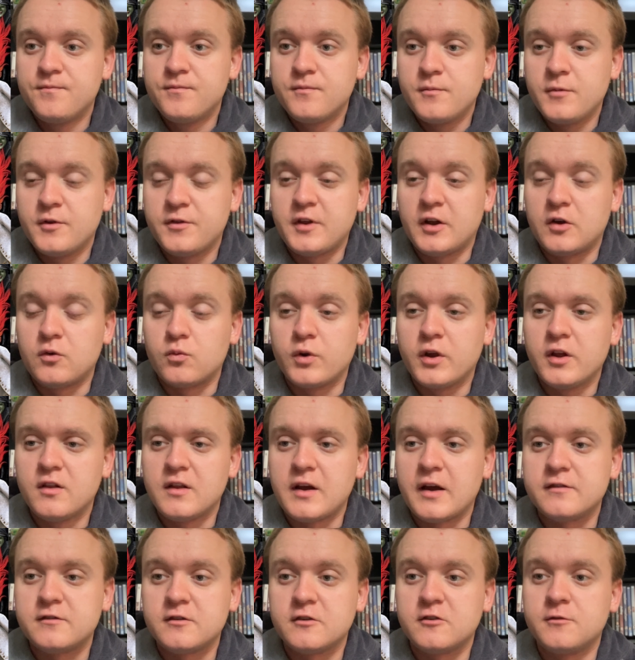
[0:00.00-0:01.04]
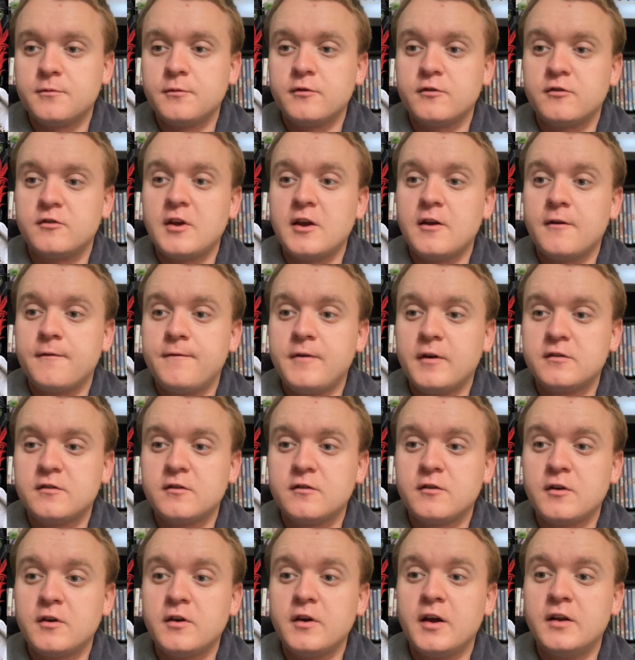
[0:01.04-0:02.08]
but then realizes his mistake,
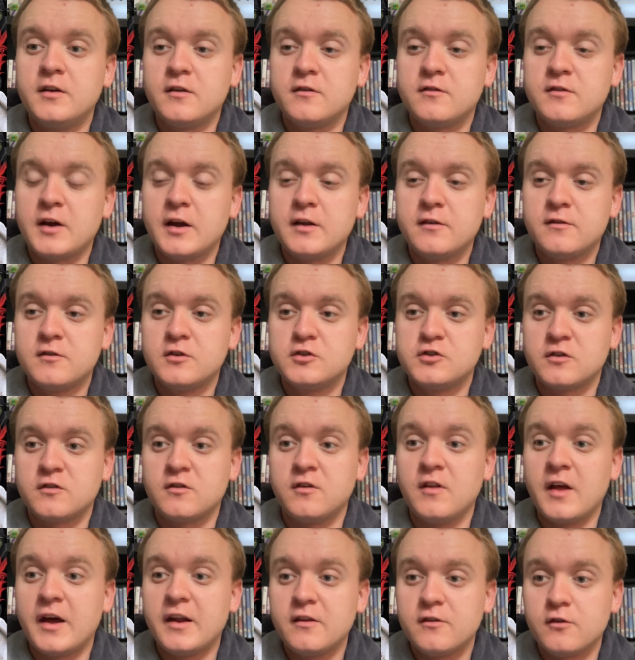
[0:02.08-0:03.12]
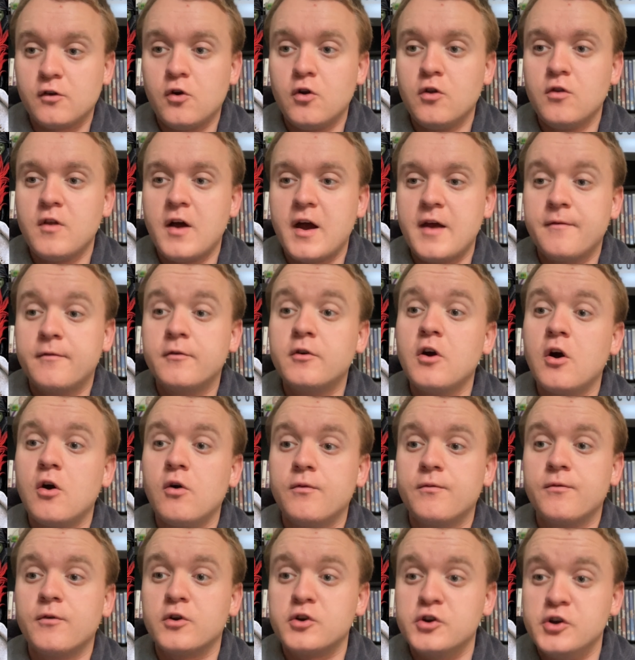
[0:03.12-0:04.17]
fixes it, and decides to just let his old life go
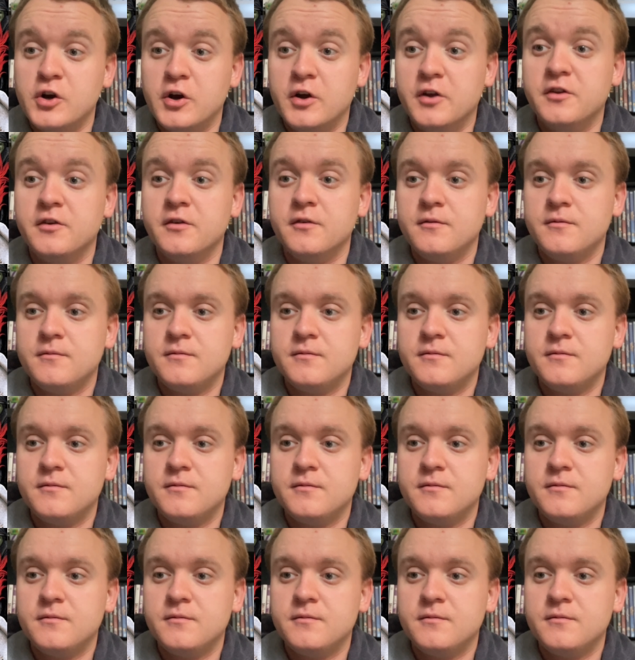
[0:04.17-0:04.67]
for good.